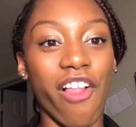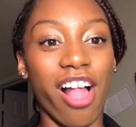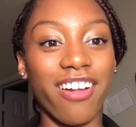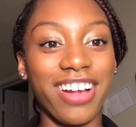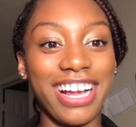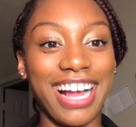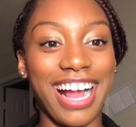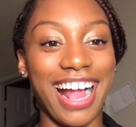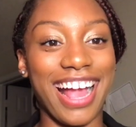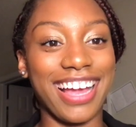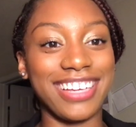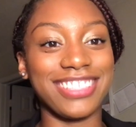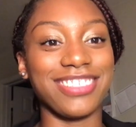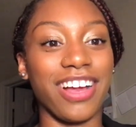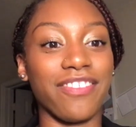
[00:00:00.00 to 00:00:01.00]
Alright
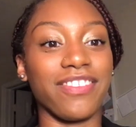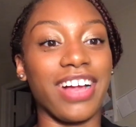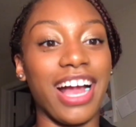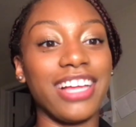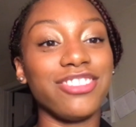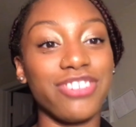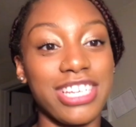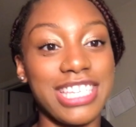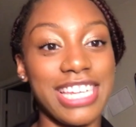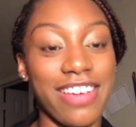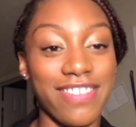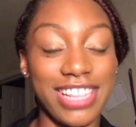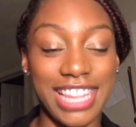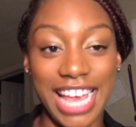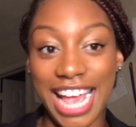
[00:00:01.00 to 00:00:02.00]
guys, so I've gotten dressed and
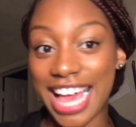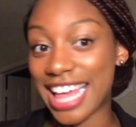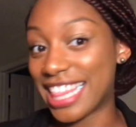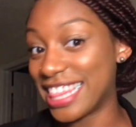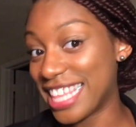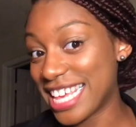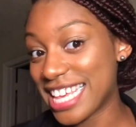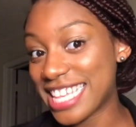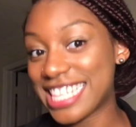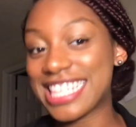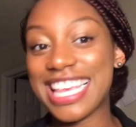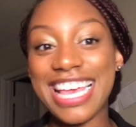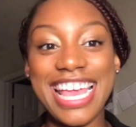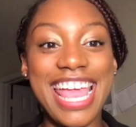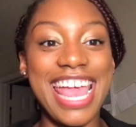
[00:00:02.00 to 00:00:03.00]
everything, and this
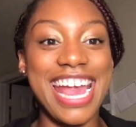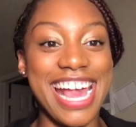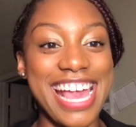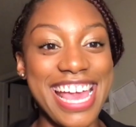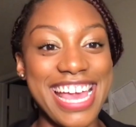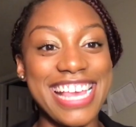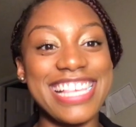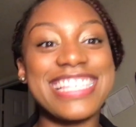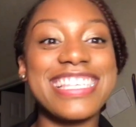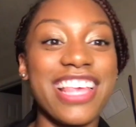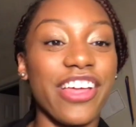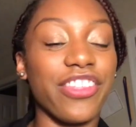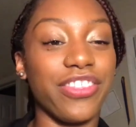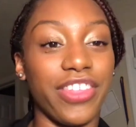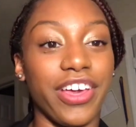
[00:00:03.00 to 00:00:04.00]
is
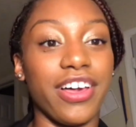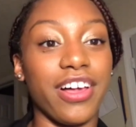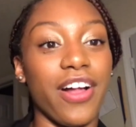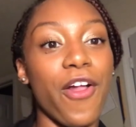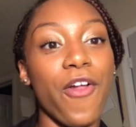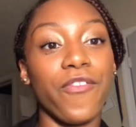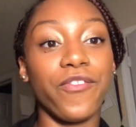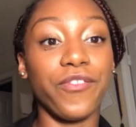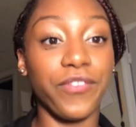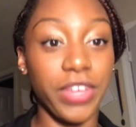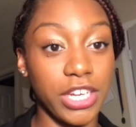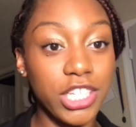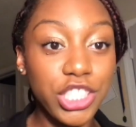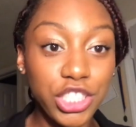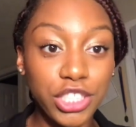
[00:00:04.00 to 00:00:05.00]
the
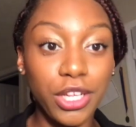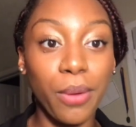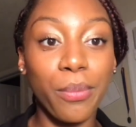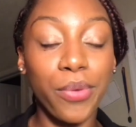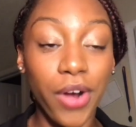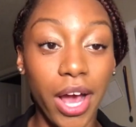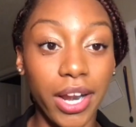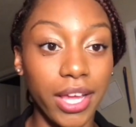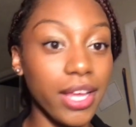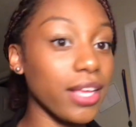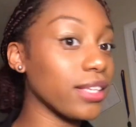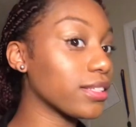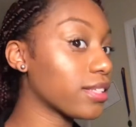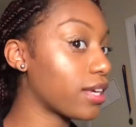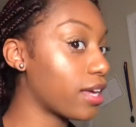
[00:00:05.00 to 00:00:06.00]
finished product.